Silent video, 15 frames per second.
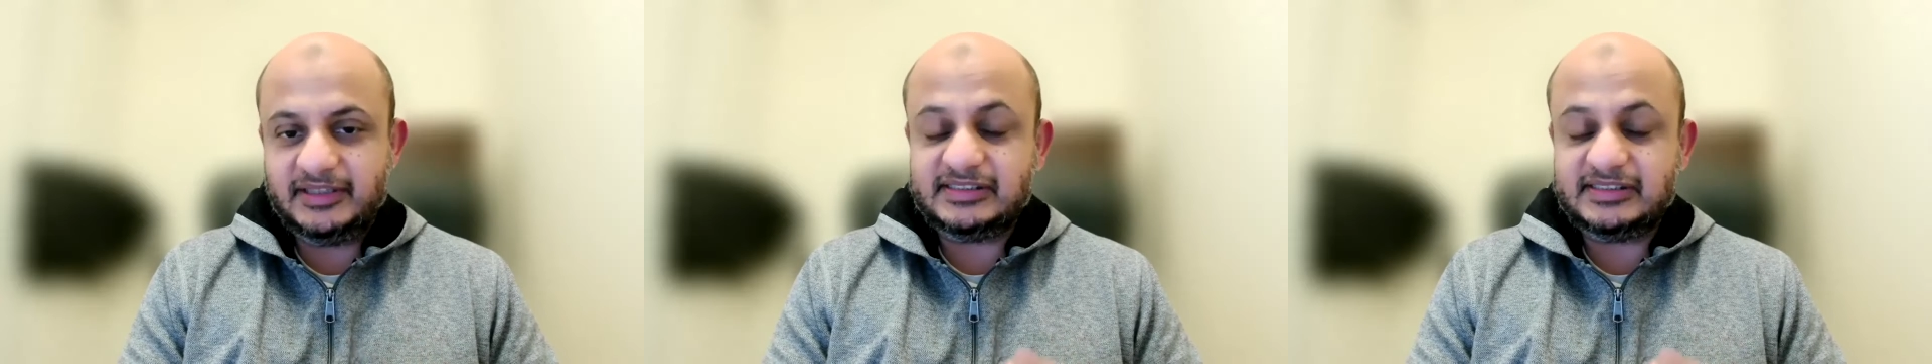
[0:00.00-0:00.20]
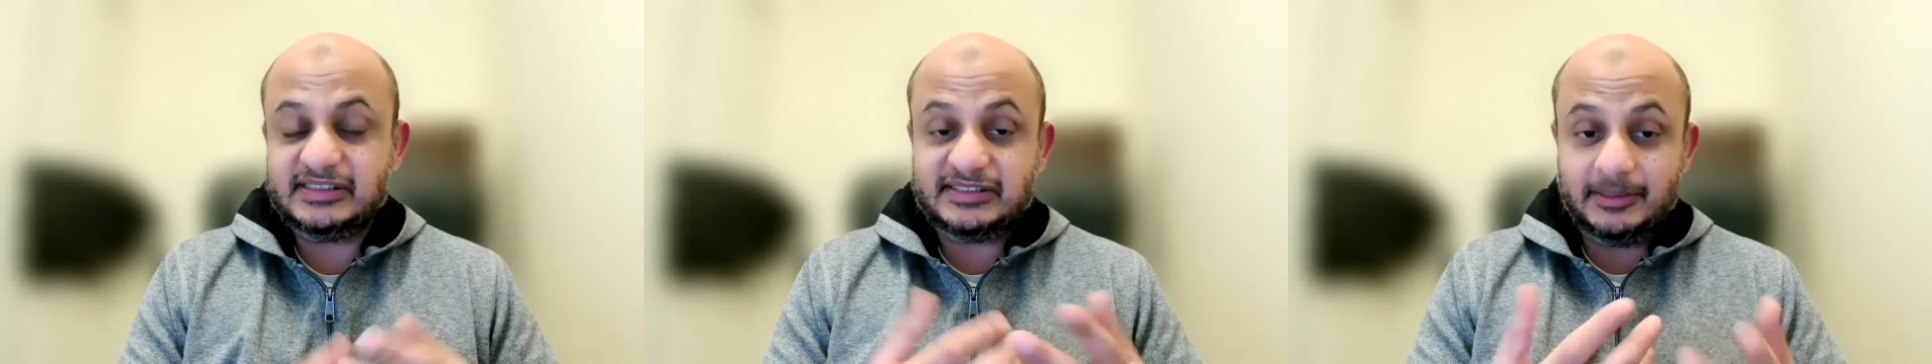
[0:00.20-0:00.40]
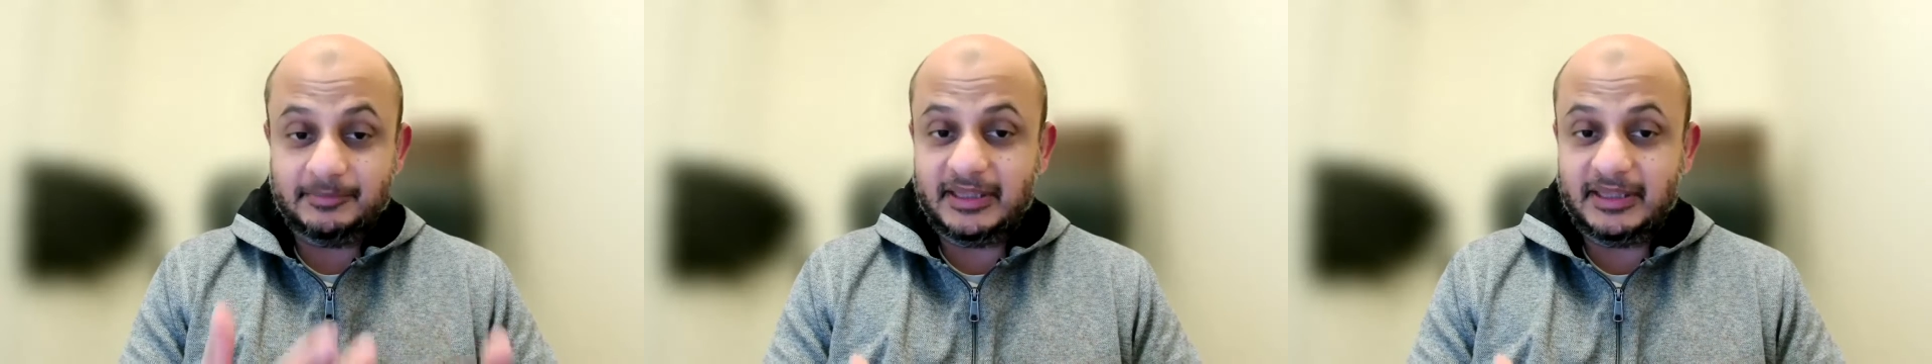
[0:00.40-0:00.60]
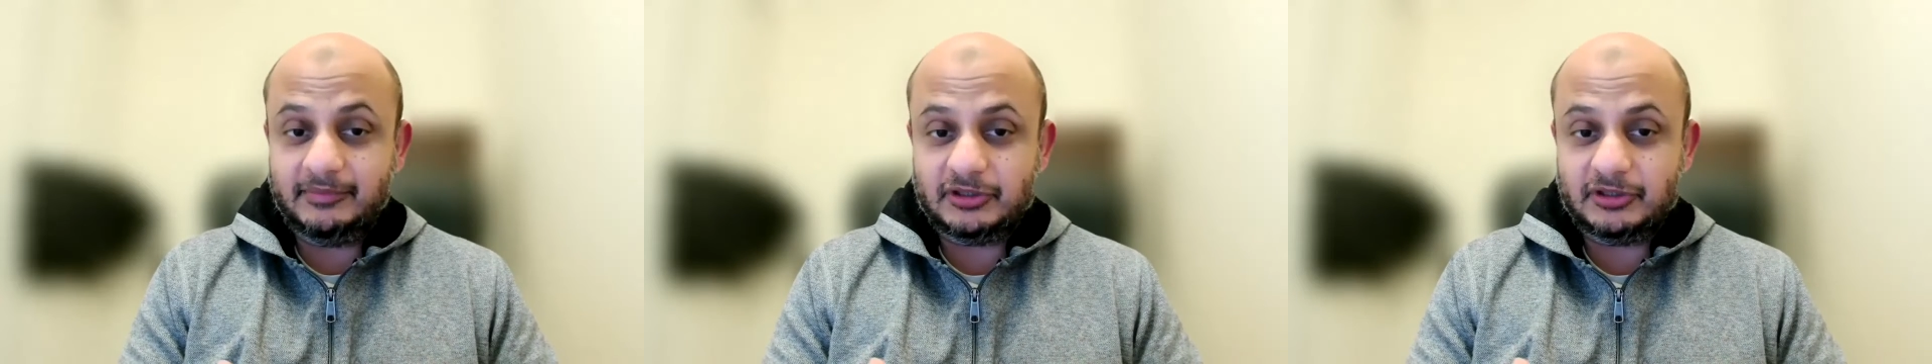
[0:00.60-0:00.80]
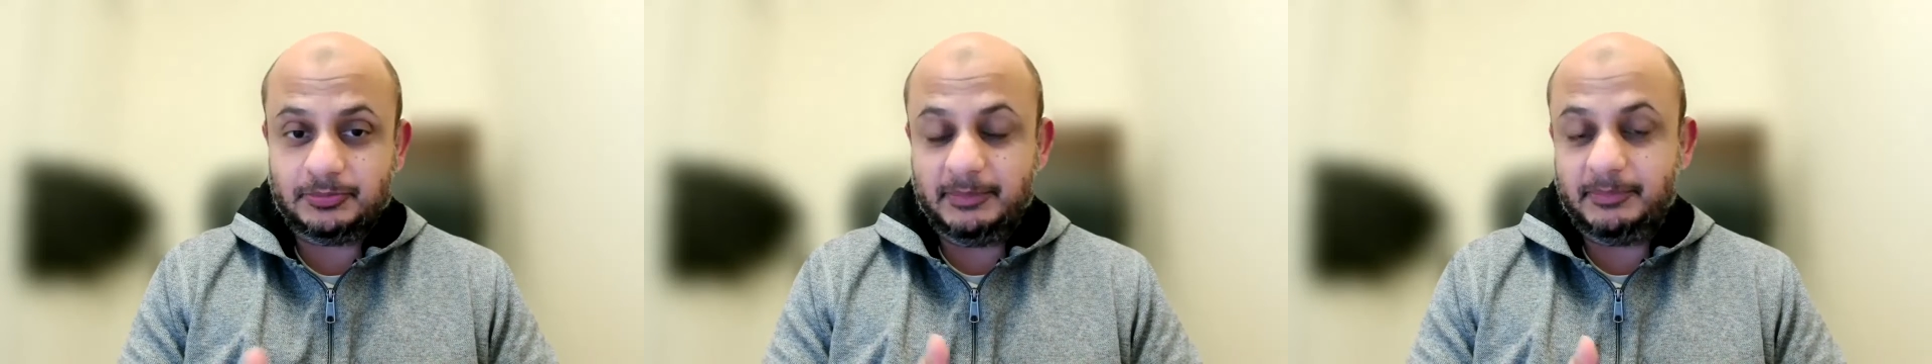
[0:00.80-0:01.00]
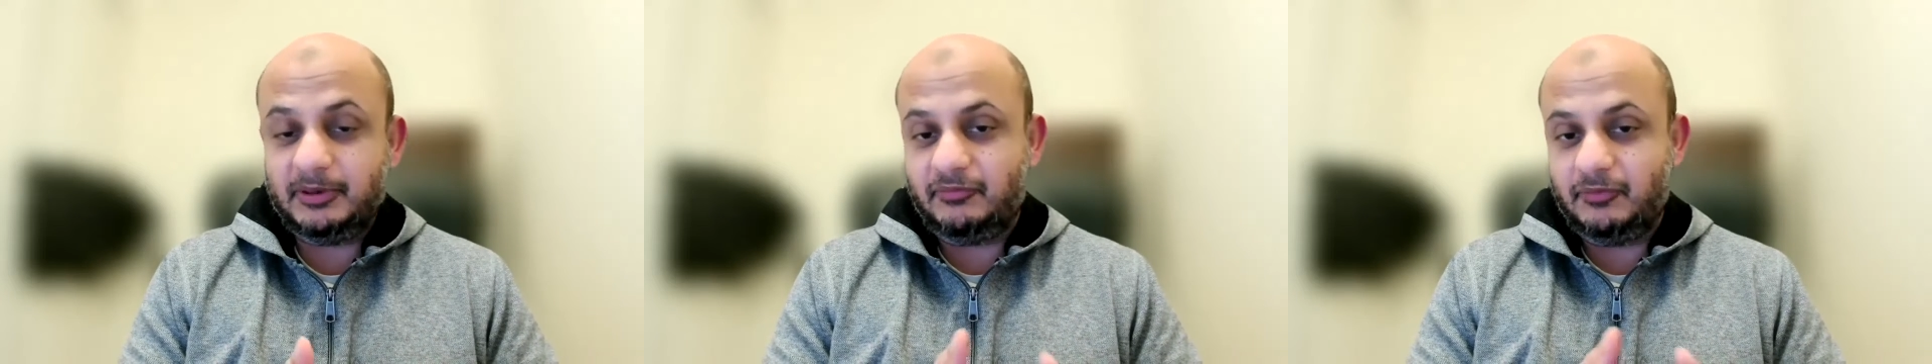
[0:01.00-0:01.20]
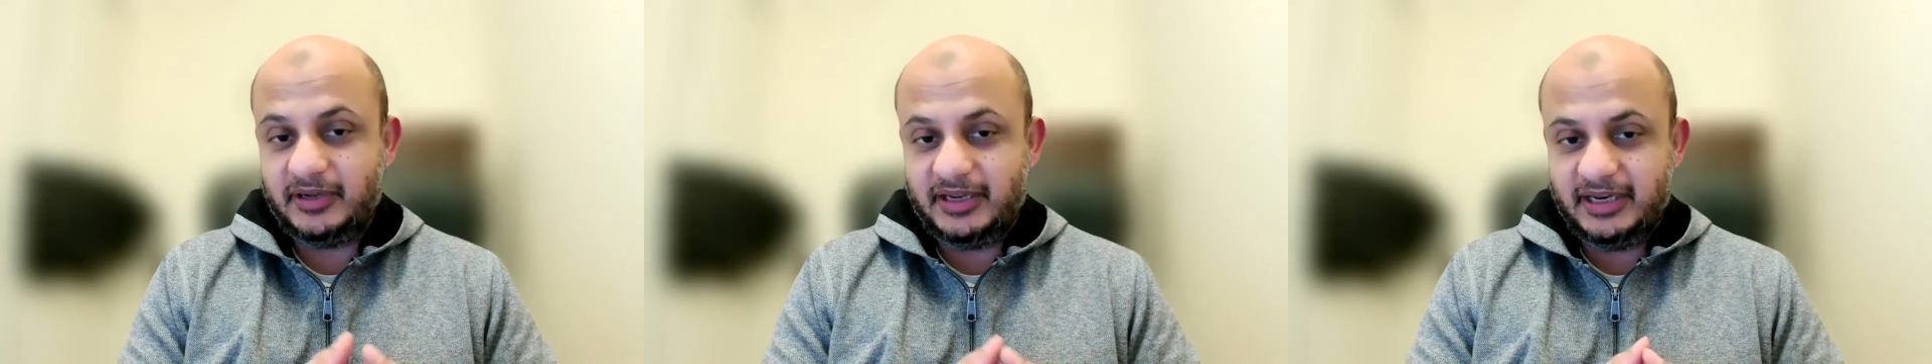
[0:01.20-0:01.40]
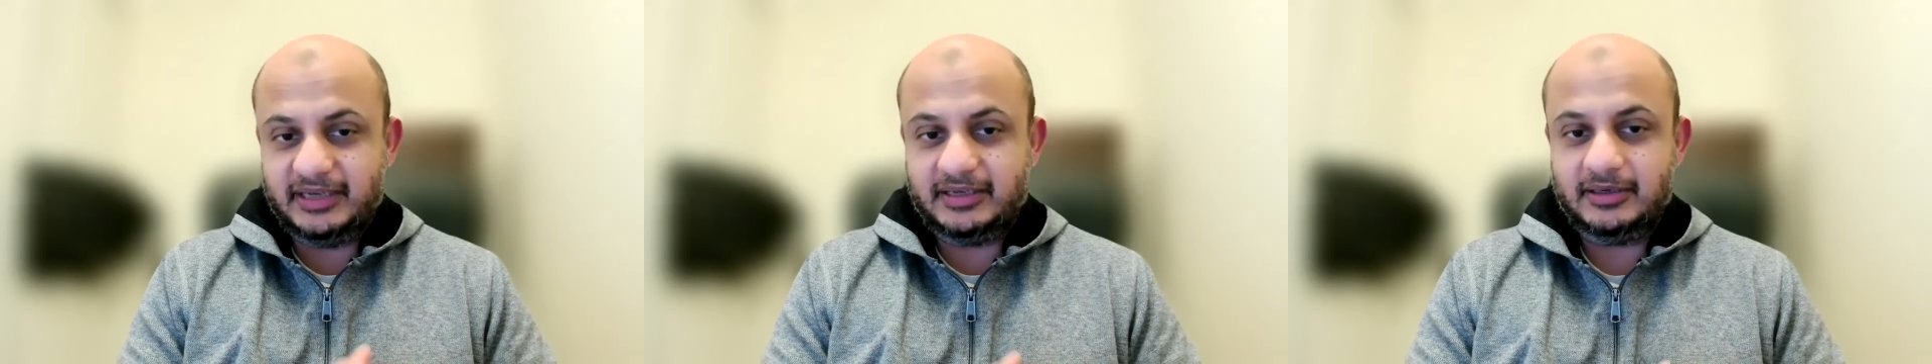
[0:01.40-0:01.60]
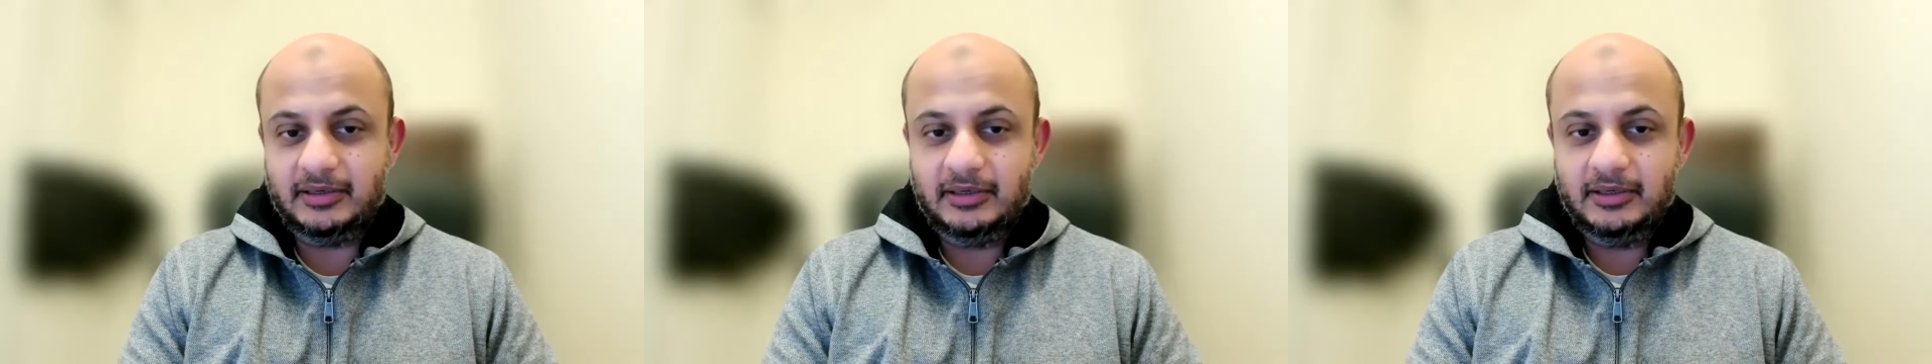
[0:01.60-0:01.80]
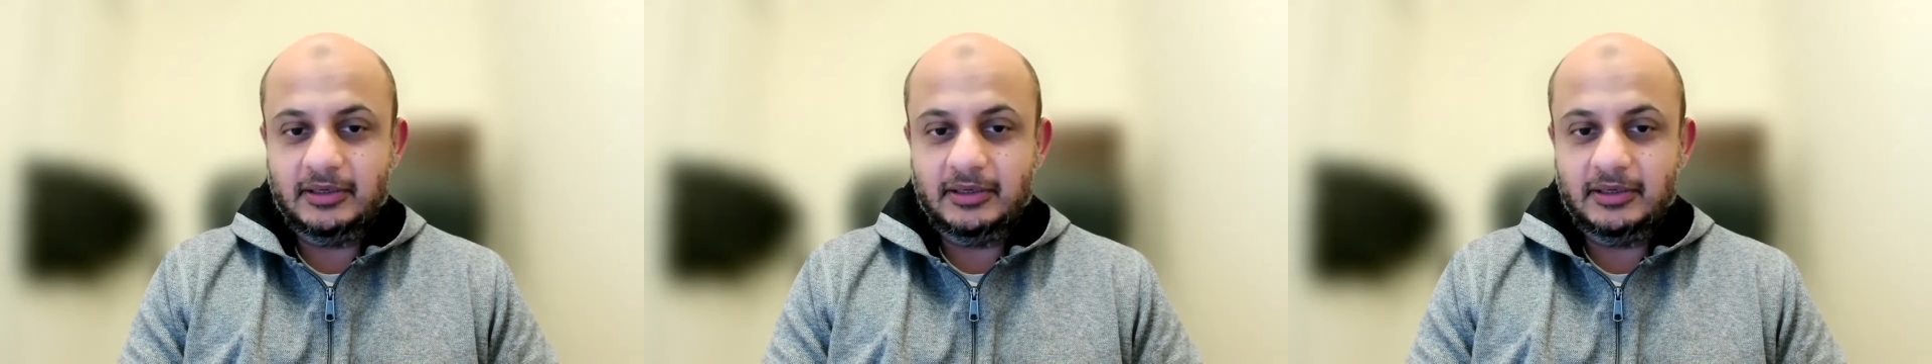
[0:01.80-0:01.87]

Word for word: and this is something which people forget,